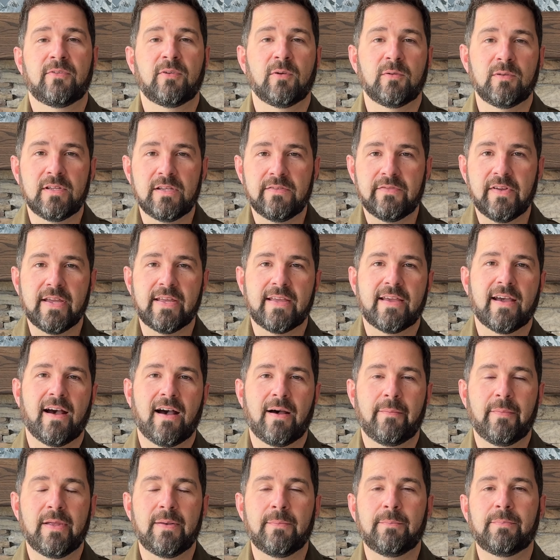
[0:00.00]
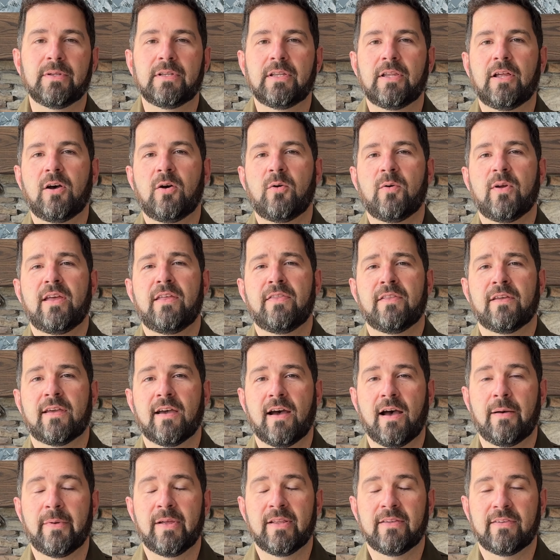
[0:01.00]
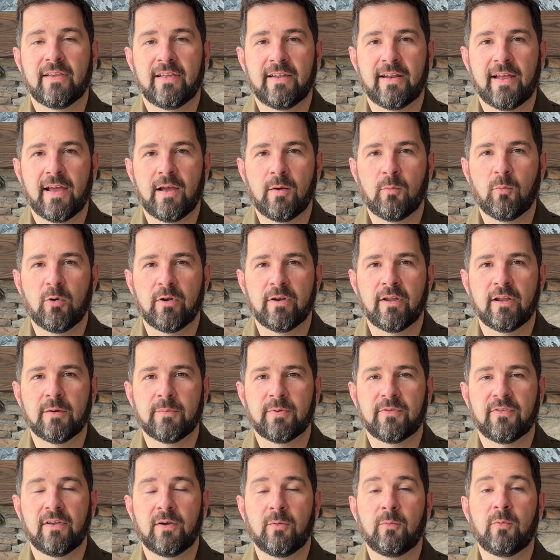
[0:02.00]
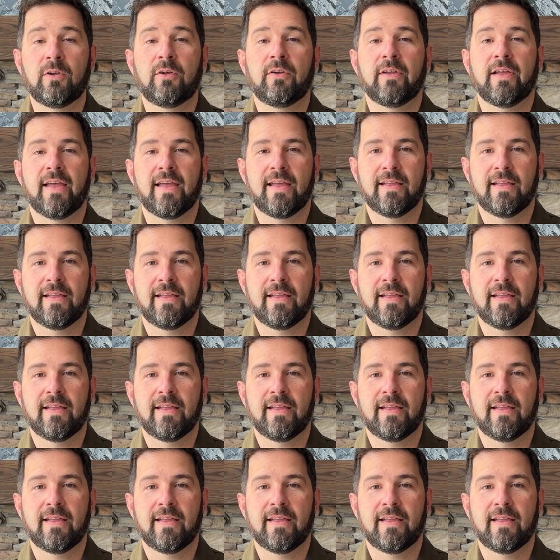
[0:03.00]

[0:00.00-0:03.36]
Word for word: So leave a comment below in the comments and I 100% will